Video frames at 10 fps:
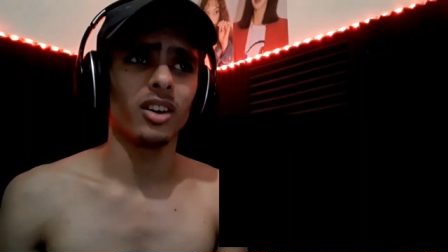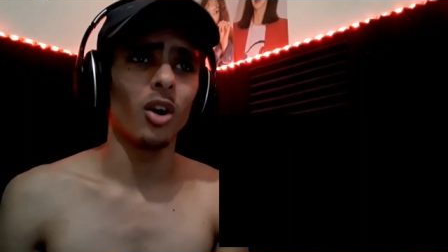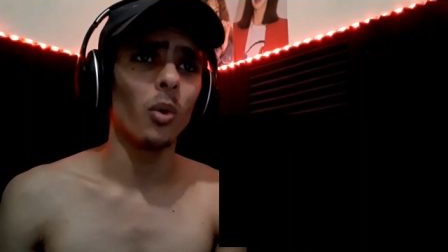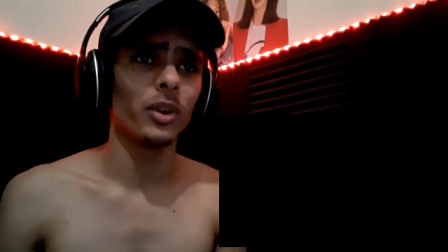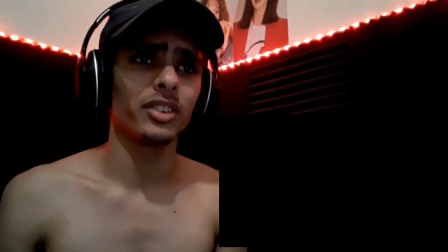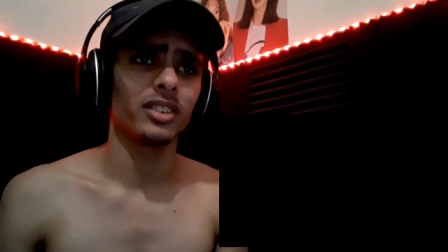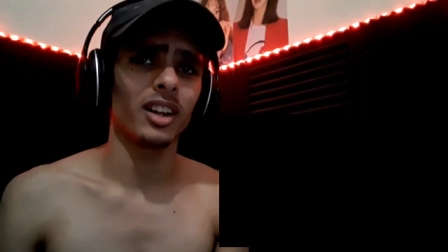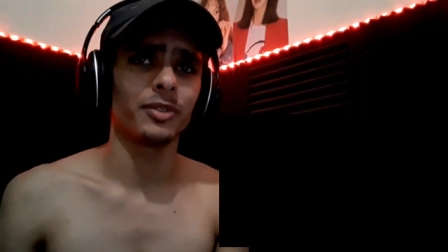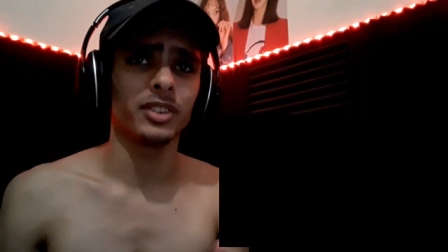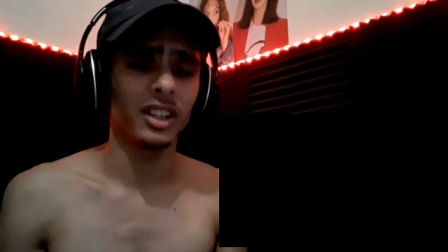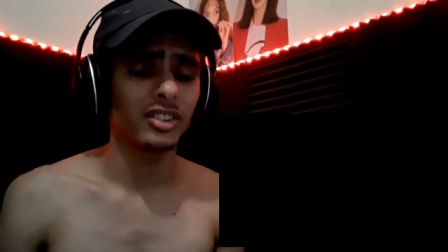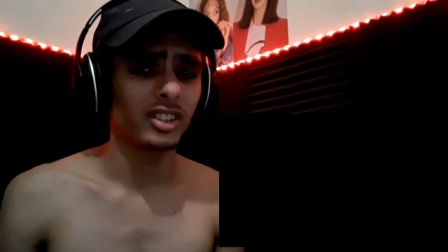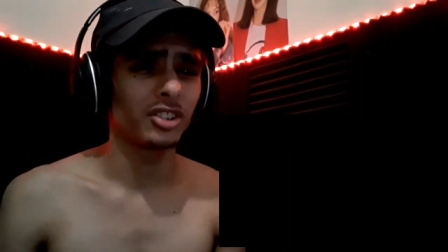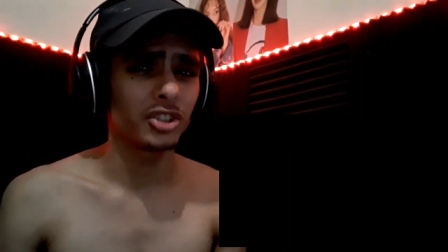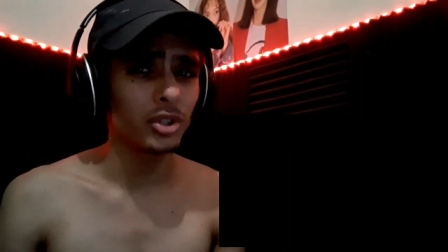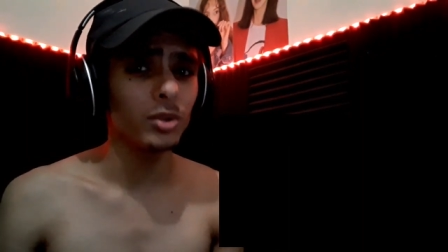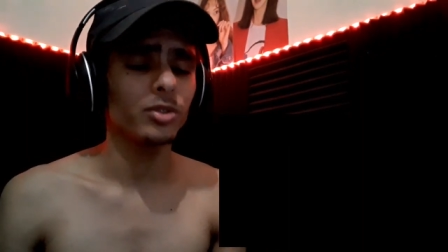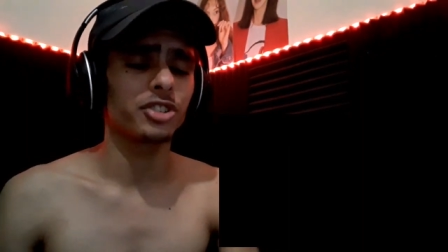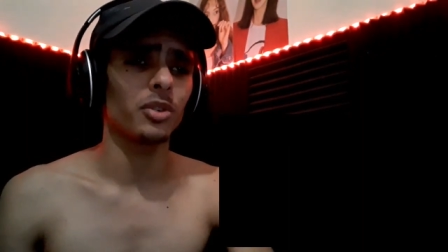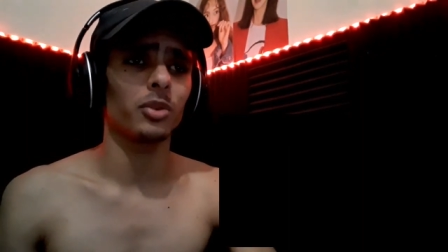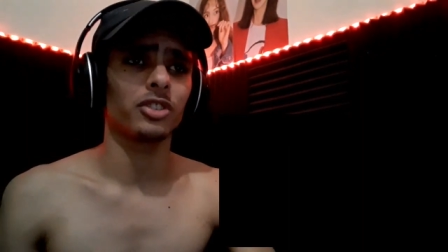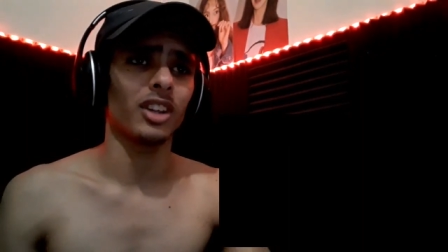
always have listened to since